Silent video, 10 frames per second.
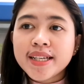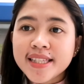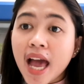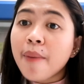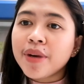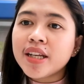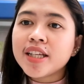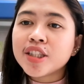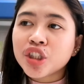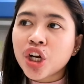examine
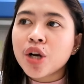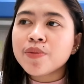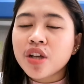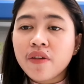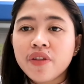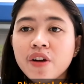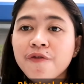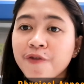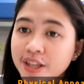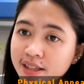in terms of their
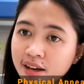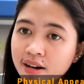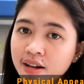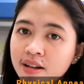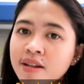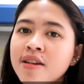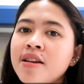physical,